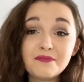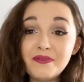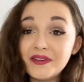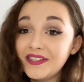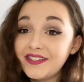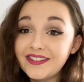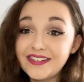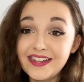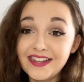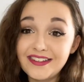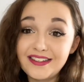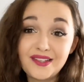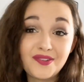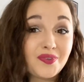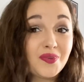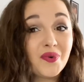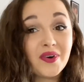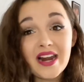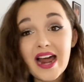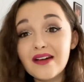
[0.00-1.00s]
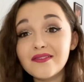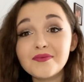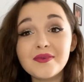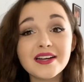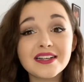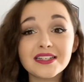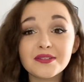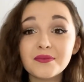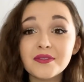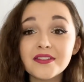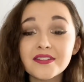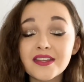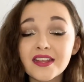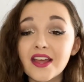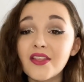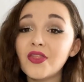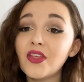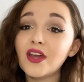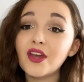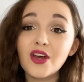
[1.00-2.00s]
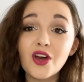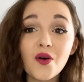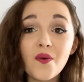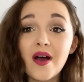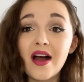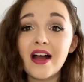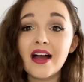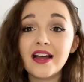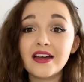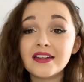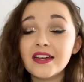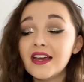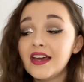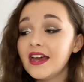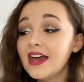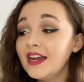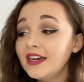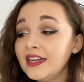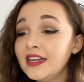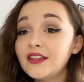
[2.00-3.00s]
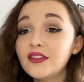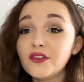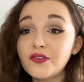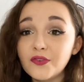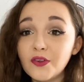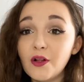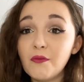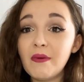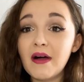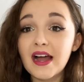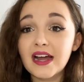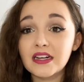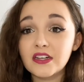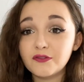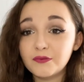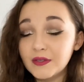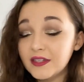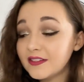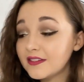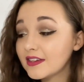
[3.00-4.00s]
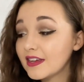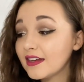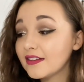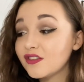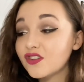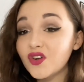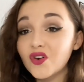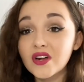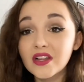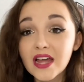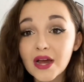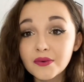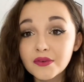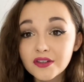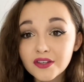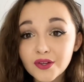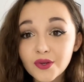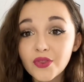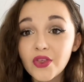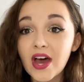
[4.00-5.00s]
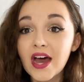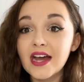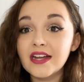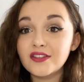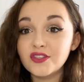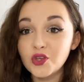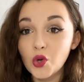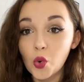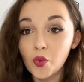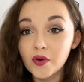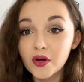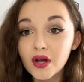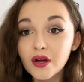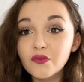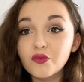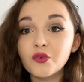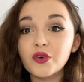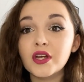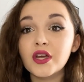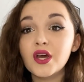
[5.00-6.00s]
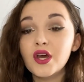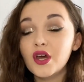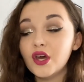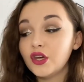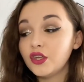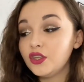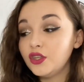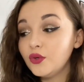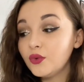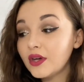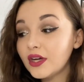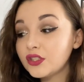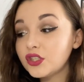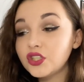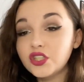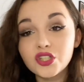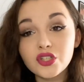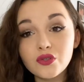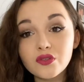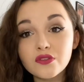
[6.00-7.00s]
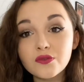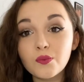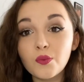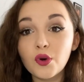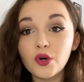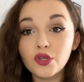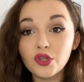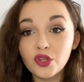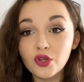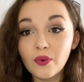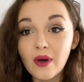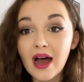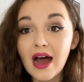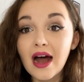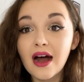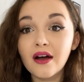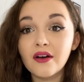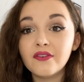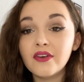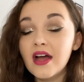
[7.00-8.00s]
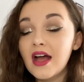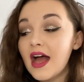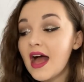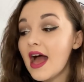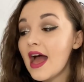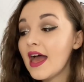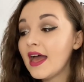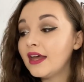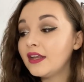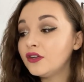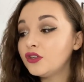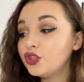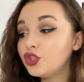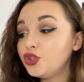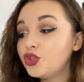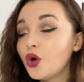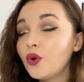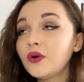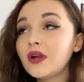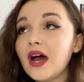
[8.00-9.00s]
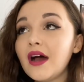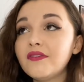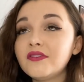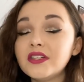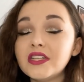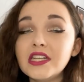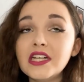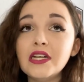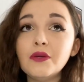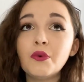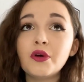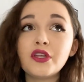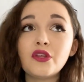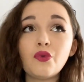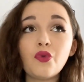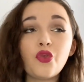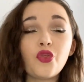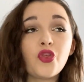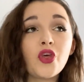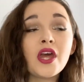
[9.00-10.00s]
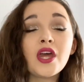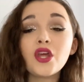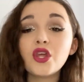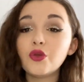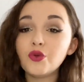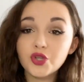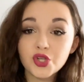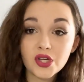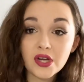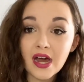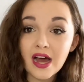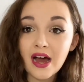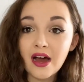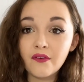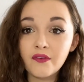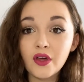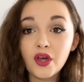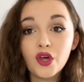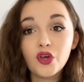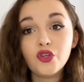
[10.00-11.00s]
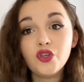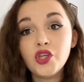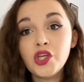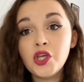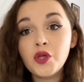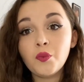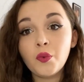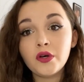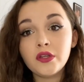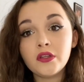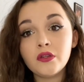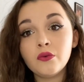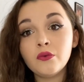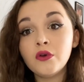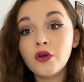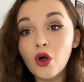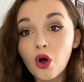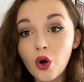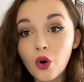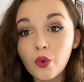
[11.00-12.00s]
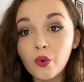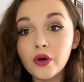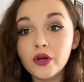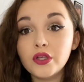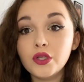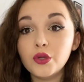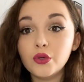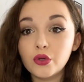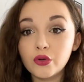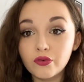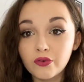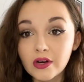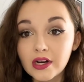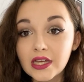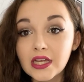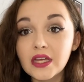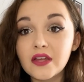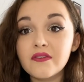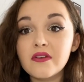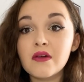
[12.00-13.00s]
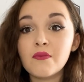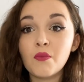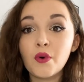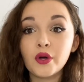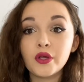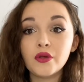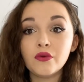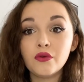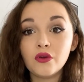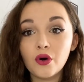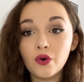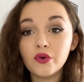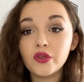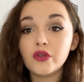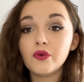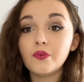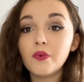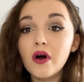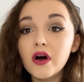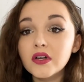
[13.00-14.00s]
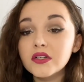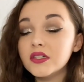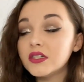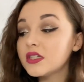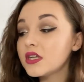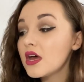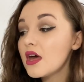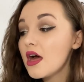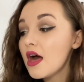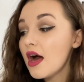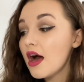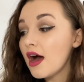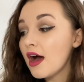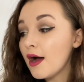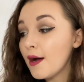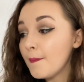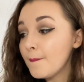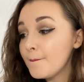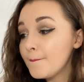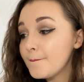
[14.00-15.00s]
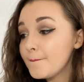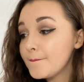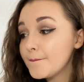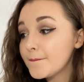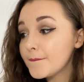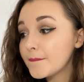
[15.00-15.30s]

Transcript: biscuits, if you want to have a packet of biscuits, then go ahead and eat the full packet of biscuits. You're allowed to do that. It's your recovery. You get to choose what you have and you don't have to eat what you think you should have. You eat what you know you crave and what you know you want. Um,